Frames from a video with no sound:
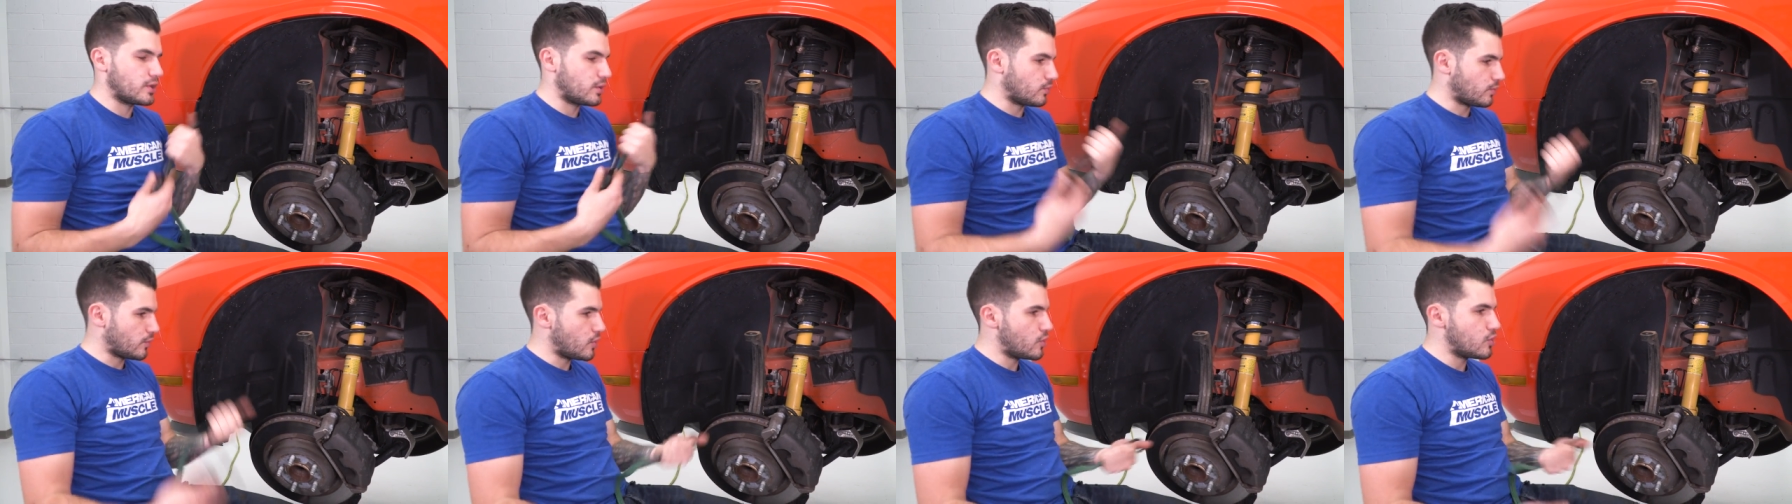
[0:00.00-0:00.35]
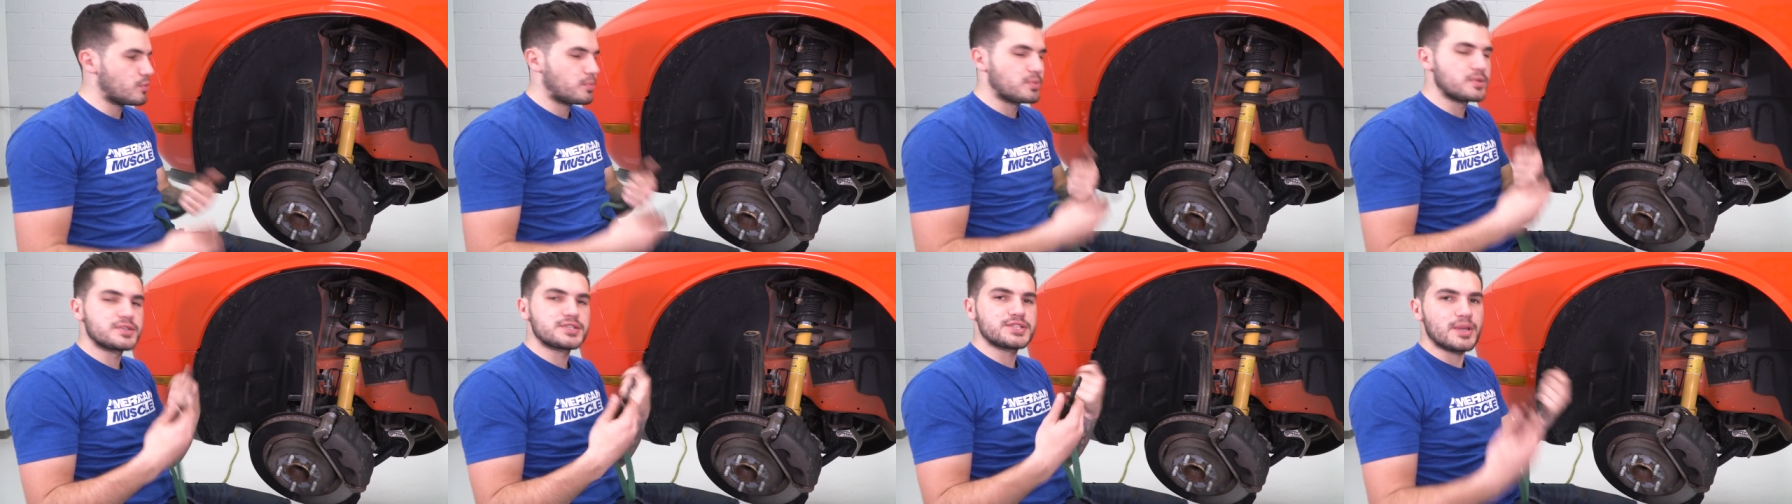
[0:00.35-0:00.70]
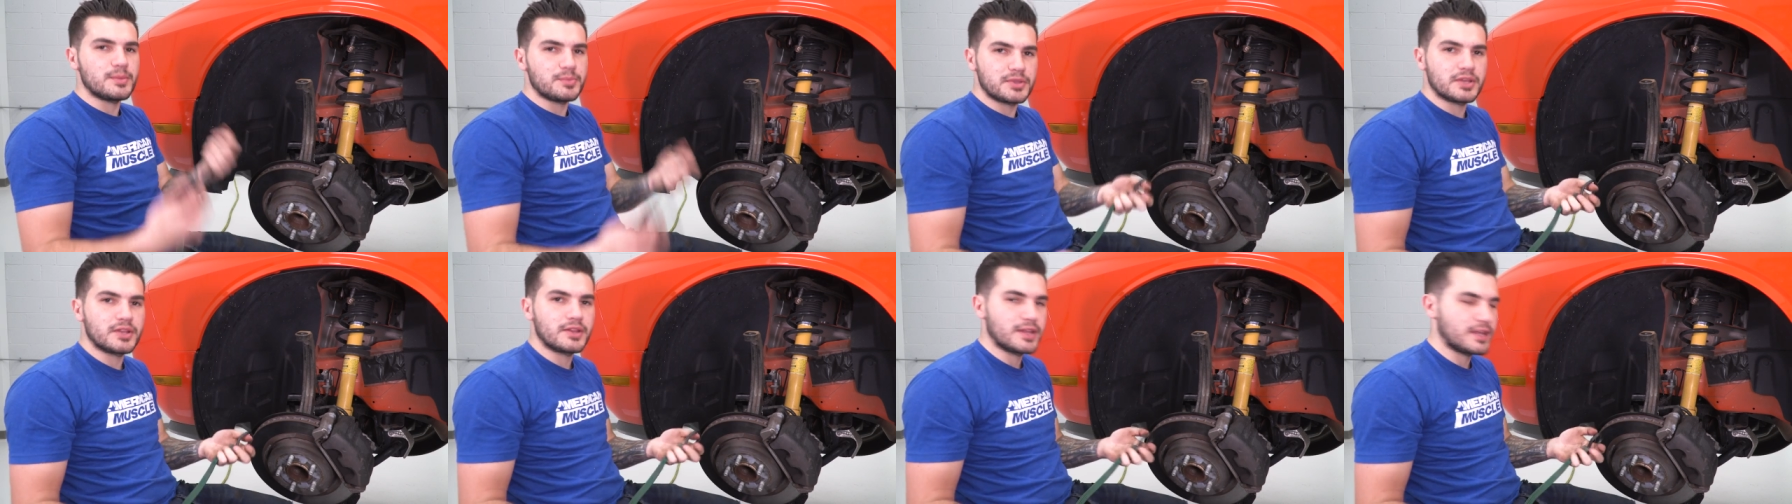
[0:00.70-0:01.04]
a rope,
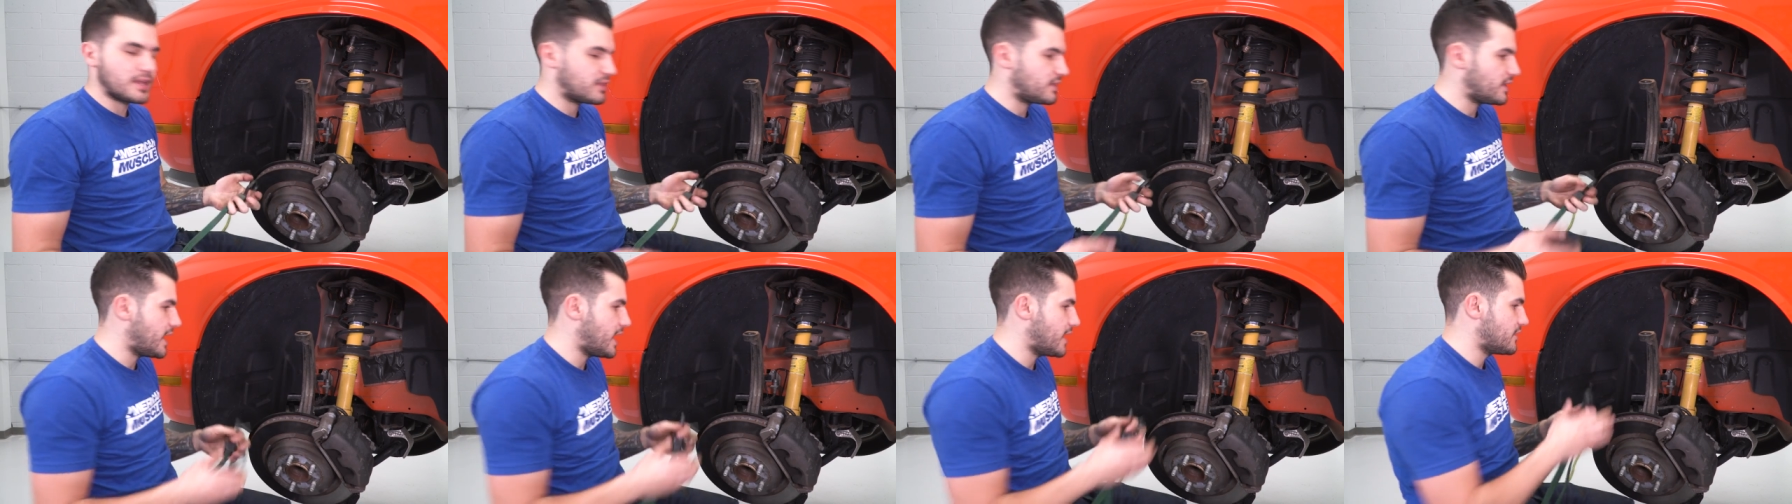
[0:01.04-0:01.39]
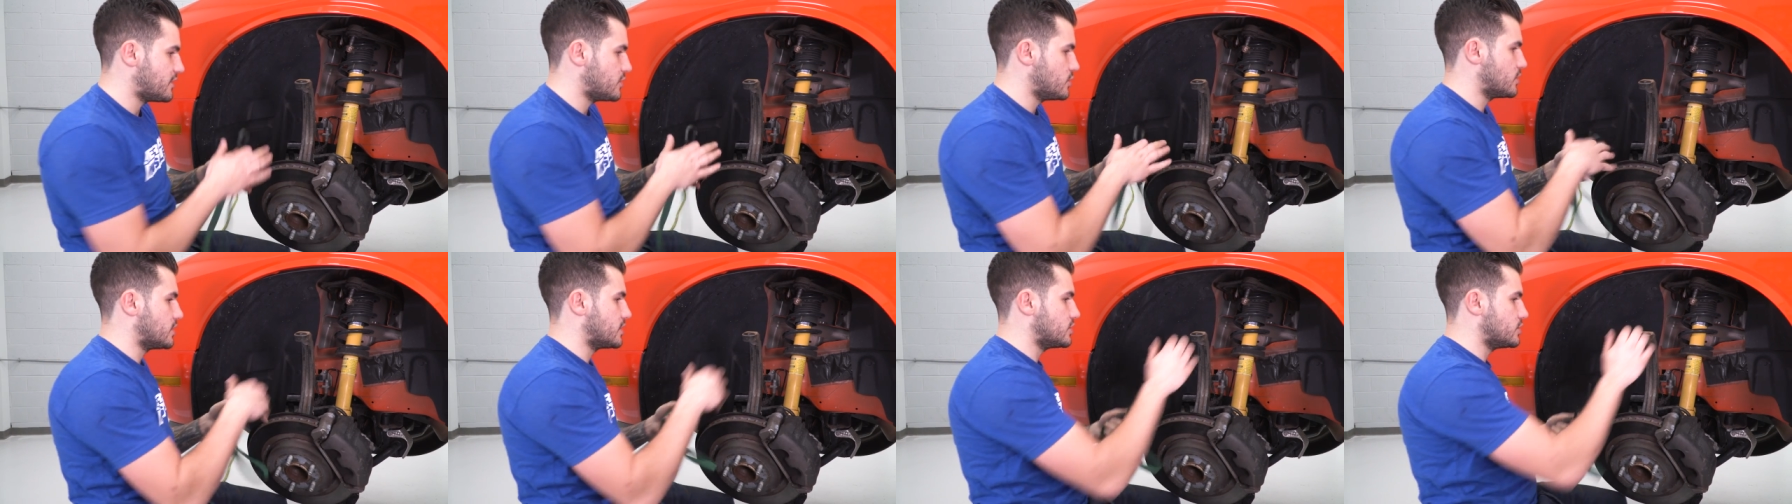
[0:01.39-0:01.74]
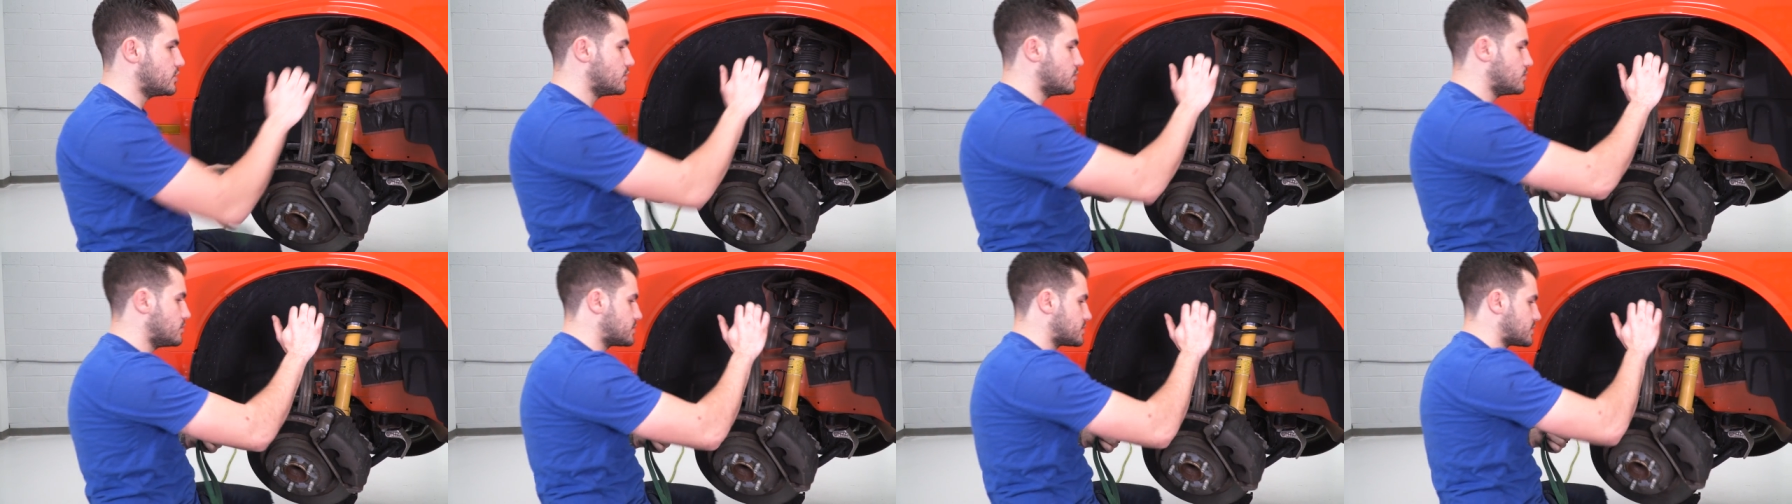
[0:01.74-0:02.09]
something like that that you can
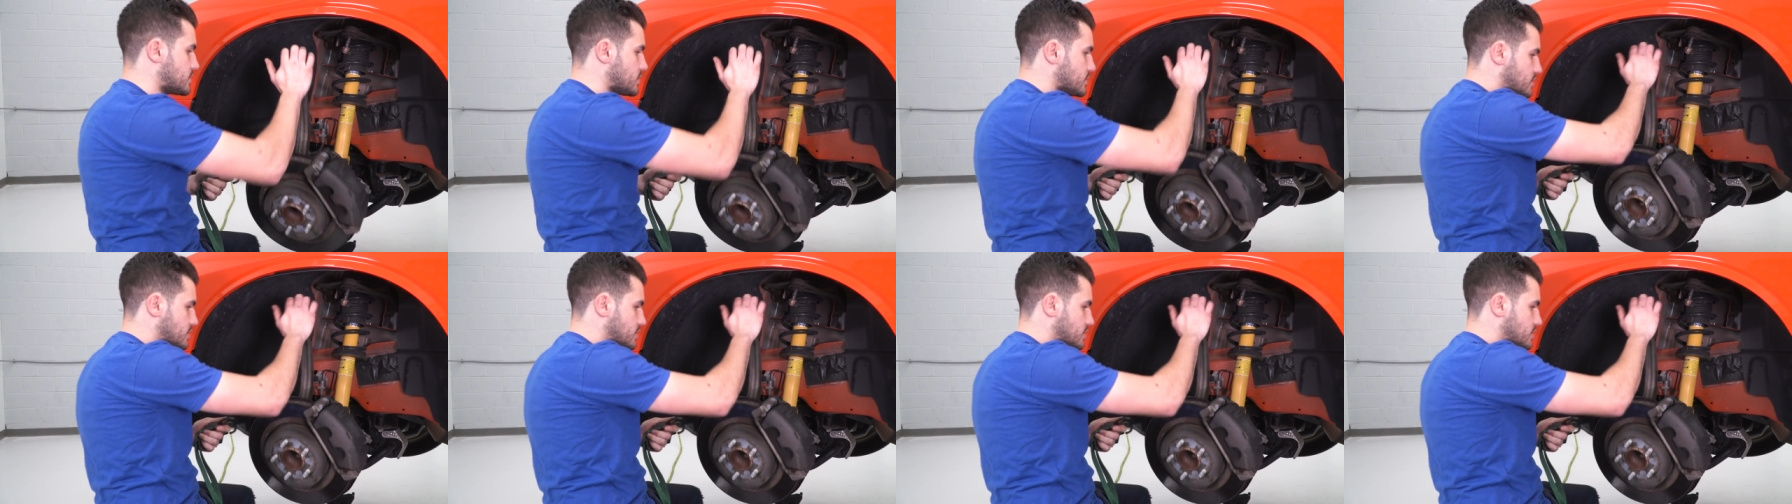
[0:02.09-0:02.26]
use